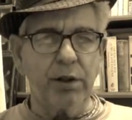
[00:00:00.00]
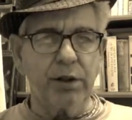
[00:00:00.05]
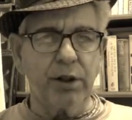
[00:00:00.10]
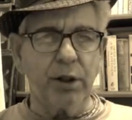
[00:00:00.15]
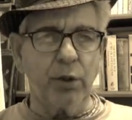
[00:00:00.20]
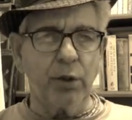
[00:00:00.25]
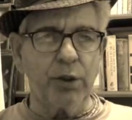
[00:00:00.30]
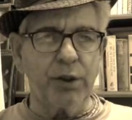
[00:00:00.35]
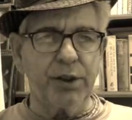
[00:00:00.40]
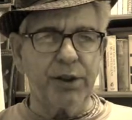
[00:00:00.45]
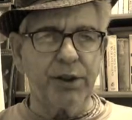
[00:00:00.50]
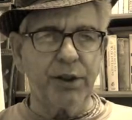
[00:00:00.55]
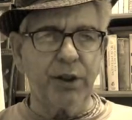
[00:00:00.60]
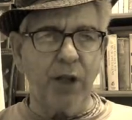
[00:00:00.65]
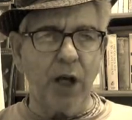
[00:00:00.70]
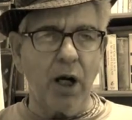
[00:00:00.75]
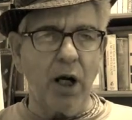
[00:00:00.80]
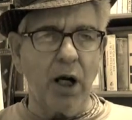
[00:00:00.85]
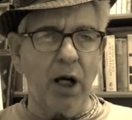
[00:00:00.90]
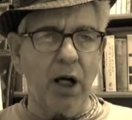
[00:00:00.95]
so is
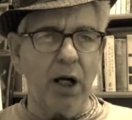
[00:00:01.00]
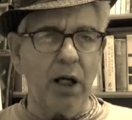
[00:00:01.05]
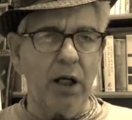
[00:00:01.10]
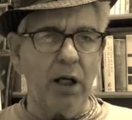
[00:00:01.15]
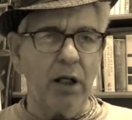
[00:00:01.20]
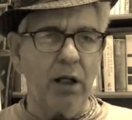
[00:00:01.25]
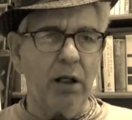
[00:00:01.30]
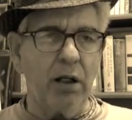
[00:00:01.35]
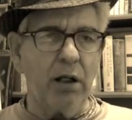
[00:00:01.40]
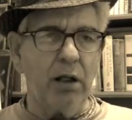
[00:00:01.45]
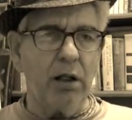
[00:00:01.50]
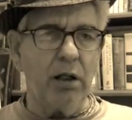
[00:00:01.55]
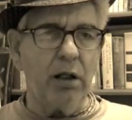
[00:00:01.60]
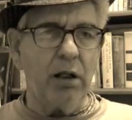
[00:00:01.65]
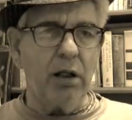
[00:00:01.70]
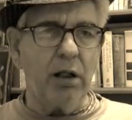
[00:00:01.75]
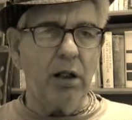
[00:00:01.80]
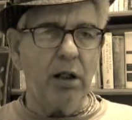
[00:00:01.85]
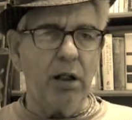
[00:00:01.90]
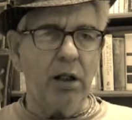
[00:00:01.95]
sky,
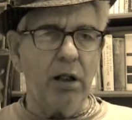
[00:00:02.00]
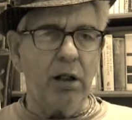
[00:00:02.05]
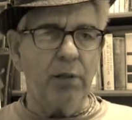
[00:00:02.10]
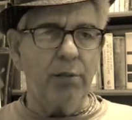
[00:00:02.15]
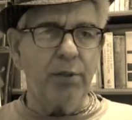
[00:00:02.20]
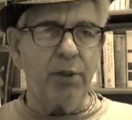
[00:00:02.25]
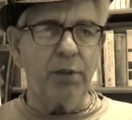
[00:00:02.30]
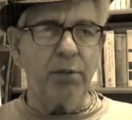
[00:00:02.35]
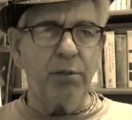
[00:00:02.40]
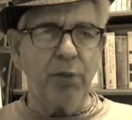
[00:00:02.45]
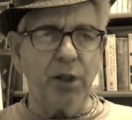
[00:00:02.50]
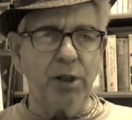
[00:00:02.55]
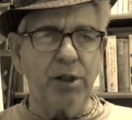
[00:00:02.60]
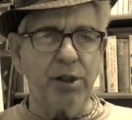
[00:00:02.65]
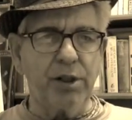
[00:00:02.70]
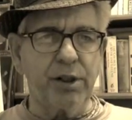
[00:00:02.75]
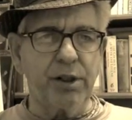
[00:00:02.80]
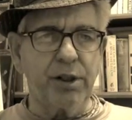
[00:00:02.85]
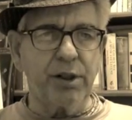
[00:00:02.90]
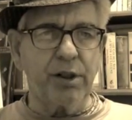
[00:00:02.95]
but
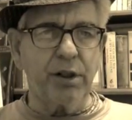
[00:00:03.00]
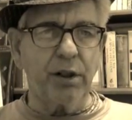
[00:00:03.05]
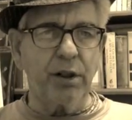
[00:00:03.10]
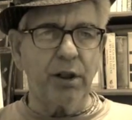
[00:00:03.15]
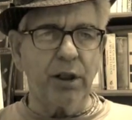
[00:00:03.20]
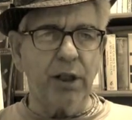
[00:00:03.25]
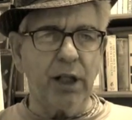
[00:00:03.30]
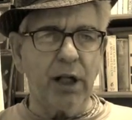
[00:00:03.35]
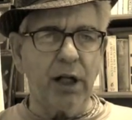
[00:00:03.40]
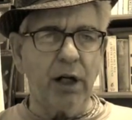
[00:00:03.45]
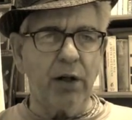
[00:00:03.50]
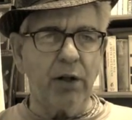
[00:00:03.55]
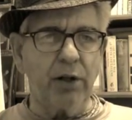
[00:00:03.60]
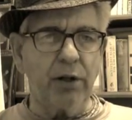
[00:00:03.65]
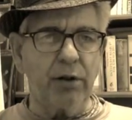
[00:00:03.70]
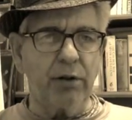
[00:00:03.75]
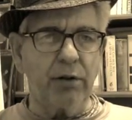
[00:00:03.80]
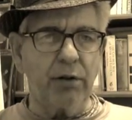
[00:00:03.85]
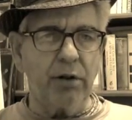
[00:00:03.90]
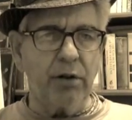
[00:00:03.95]
much is still
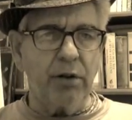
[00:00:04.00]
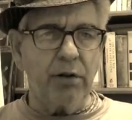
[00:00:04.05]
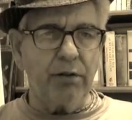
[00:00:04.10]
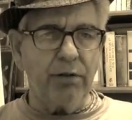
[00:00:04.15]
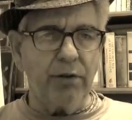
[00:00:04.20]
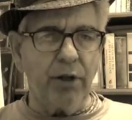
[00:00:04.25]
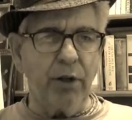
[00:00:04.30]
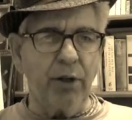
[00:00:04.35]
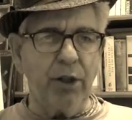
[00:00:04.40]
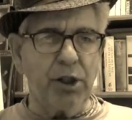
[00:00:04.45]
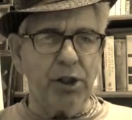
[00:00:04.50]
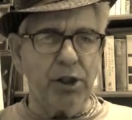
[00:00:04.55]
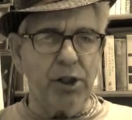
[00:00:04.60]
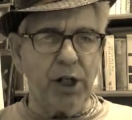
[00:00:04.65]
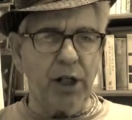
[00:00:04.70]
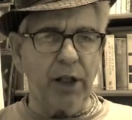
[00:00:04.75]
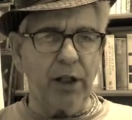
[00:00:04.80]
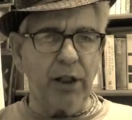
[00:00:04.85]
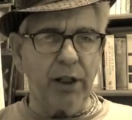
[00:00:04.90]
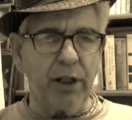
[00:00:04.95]
allowed, and very
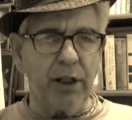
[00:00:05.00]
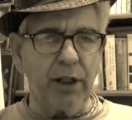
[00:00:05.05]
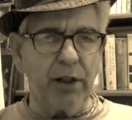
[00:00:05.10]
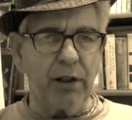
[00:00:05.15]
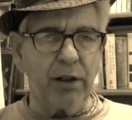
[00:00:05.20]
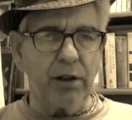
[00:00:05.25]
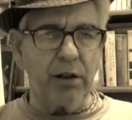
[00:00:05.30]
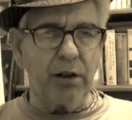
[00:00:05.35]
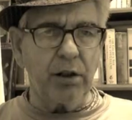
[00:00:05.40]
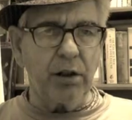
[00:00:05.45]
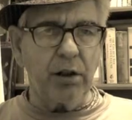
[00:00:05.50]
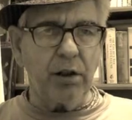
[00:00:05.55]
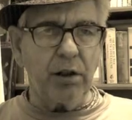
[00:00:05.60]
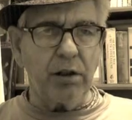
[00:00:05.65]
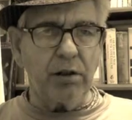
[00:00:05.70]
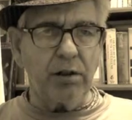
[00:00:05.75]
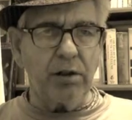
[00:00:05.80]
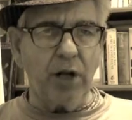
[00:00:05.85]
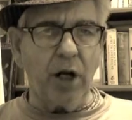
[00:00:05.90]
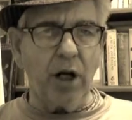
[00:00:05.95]
gently in
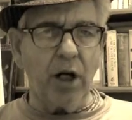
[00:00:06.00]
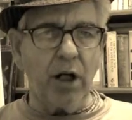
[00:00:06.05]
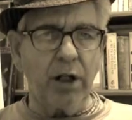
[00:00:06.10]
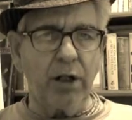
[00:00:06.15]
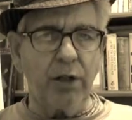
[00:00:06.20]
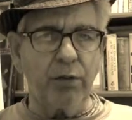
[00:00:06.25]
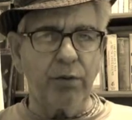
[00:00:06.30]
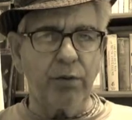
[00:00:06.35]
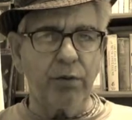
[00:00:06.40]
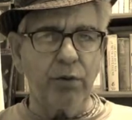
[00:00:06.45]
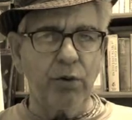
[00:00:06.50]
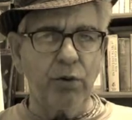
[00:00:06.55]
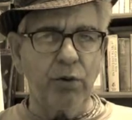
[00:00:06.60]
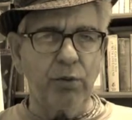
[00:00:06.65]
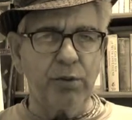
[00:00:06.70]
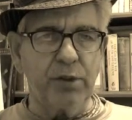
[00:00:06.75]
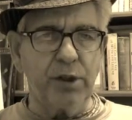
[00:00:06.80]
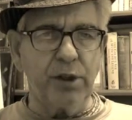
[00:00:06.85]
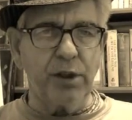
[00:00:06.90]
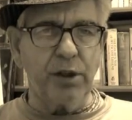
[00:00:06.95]
darkened
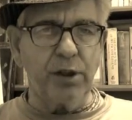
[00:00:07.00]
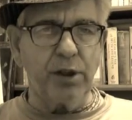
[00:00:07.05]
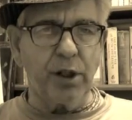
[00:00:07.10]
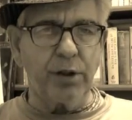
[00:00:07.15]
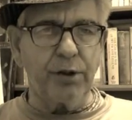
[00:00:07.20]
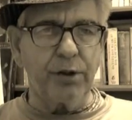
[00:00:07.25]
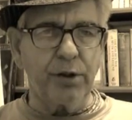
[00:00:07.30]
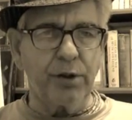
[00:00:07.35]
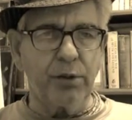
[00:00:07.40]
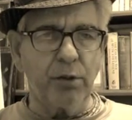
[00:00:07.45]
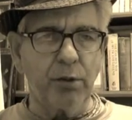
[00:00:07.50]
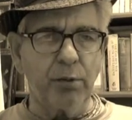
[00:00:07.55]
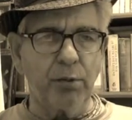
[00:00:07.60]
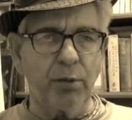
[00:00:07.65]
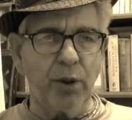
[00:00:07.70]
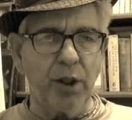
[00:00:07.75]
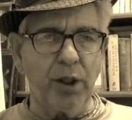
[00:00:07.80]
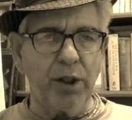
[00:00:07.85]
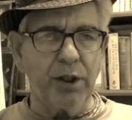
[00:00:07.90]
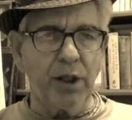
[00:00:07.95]
rooms each other to
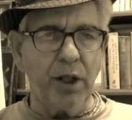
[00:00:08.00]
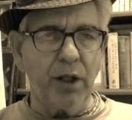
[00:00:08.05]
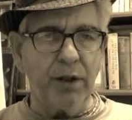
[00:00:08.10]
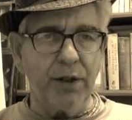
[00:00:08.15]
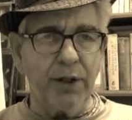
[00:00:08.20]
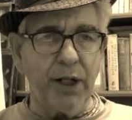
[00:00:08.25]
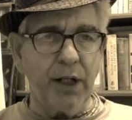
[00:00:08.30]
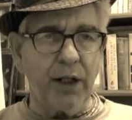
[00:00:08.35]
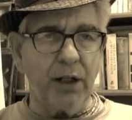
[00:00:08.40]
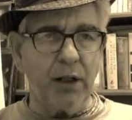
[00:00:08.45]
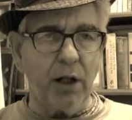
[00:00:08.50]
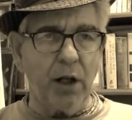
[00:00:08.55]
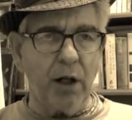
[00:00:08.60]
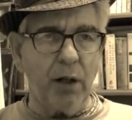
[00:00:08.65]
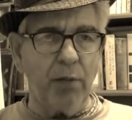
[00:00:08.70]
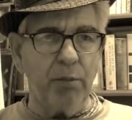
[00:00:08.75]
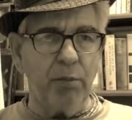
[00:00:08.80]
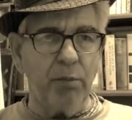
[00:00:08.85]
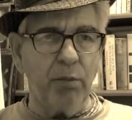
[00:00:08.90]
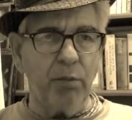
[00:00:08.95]
embrace. They
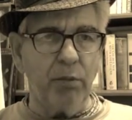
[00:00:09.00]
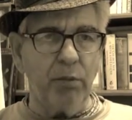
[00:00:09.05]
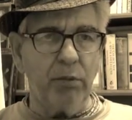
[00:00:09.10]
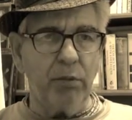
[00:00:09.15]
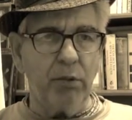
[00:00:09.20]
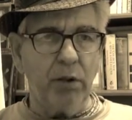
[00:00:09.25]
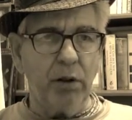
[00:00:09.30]
come!